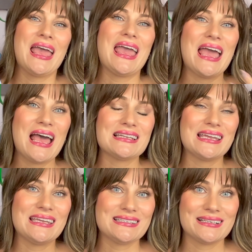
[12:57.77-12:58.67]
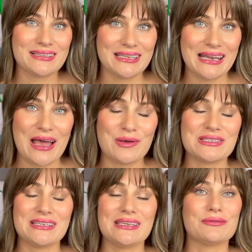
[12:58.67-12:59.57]
And I get to clean house
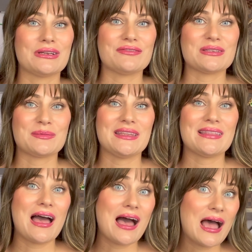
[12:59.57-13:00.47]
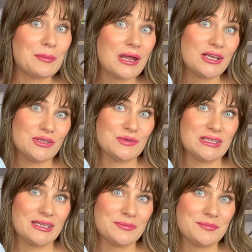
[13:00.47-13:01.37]
and get rid of something that I'm not
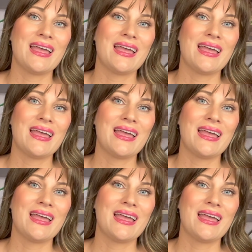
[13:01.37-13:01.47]
using.